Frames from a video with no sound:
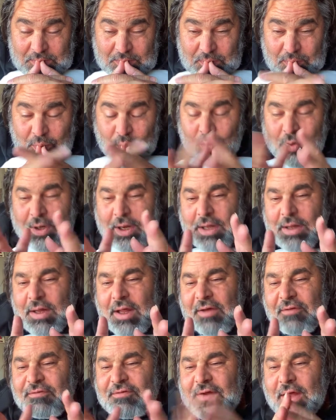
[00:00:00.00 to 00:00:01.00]
What I
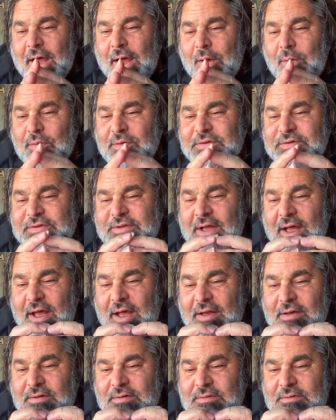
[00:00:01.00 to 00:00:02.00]
left out was
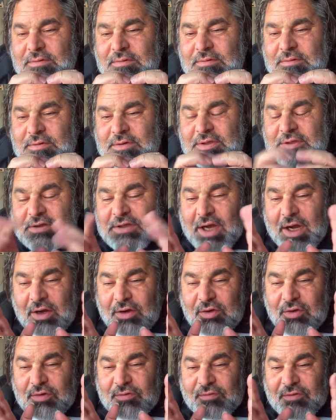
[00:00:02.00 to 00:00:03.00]
that the
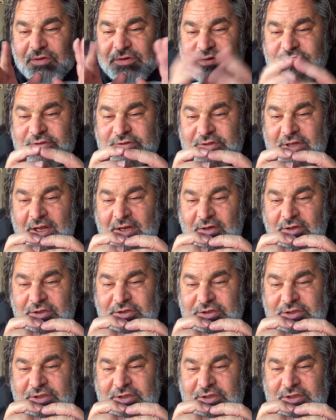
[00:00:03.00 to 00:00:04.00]
entire universe is
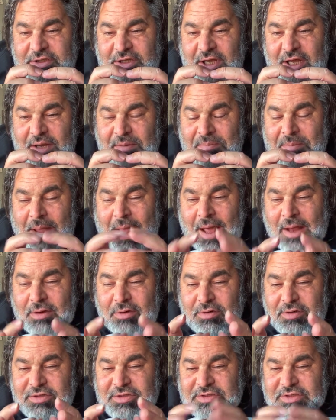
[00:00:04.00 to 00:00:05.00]
energy, and
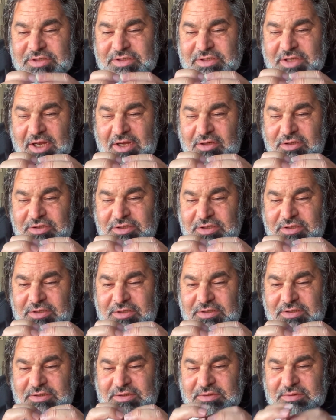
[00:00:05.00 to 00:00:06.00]
matter is just energy
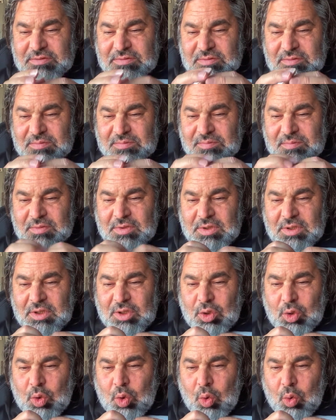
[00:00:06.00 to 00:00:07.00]
that's
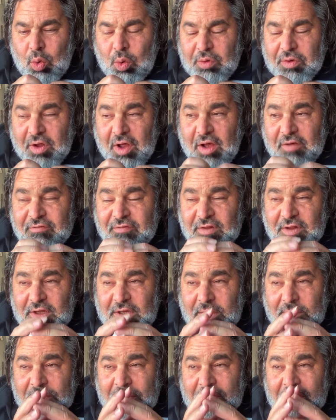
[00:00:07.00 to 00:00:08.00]
cooled off a
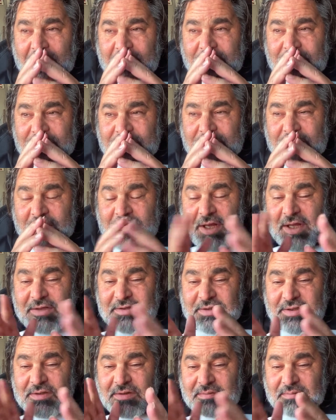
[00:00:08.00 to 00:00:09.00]
little bit and
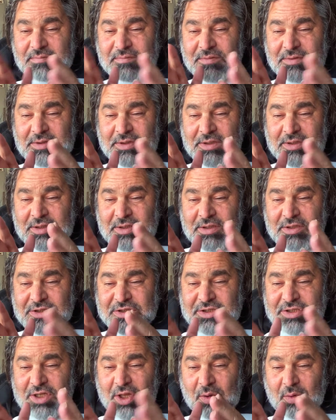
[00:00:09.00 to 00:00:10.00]
has a
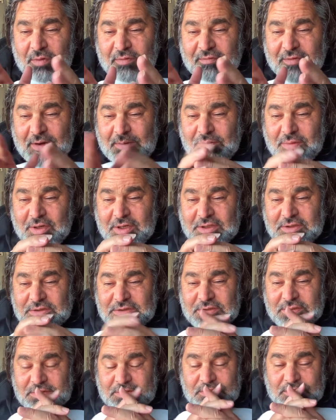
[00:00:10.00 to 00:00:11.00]
slower
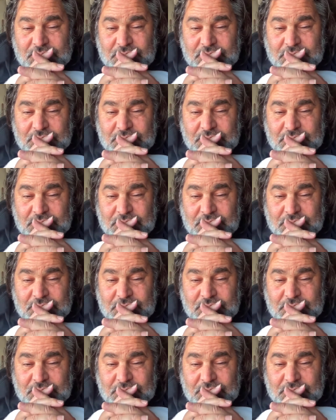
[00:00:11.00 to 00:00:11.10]
vibration.